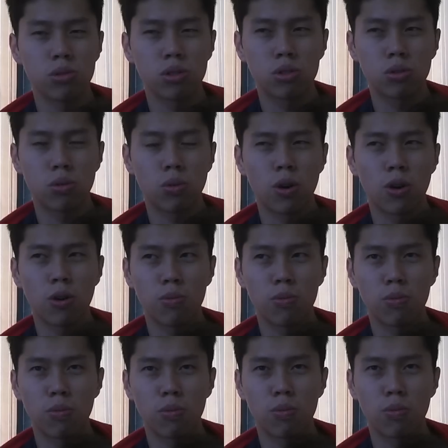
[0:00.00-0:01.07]

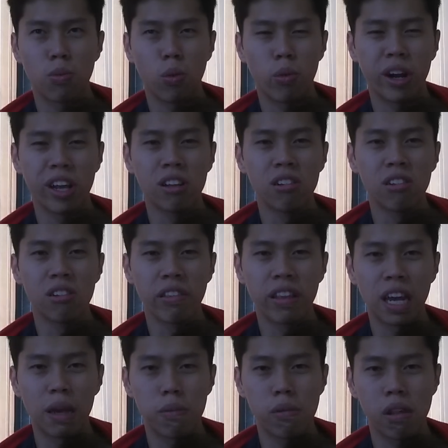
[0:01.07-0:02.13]
squirm, wriggle
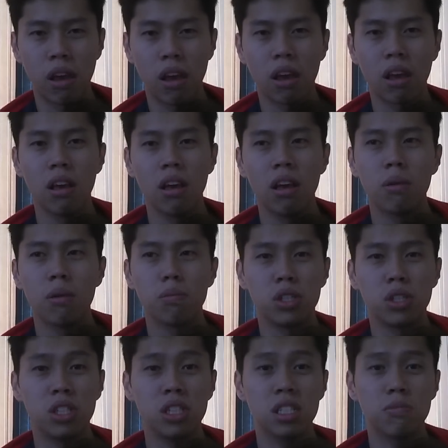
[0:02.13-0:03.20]
type thing,
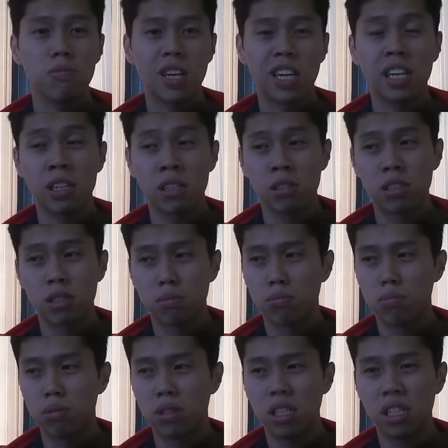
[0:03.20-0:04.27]
but she is making
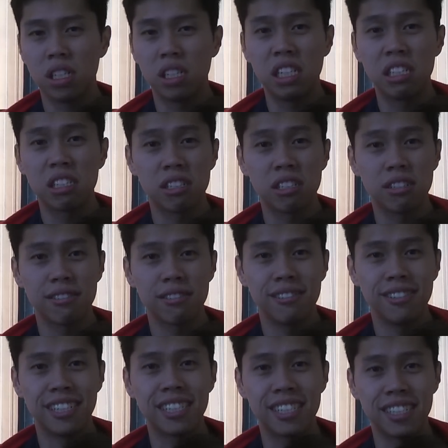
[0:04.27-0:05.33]
some pretty decent
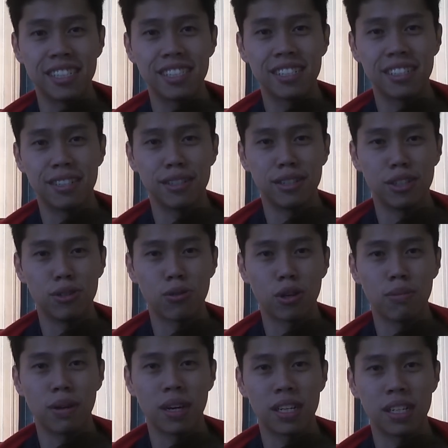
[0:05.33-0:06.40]
distance in a
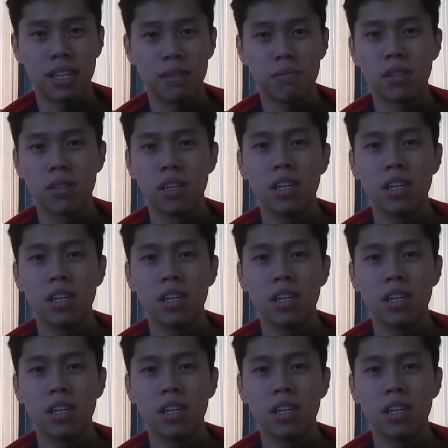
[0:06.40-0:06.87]
short amount of time.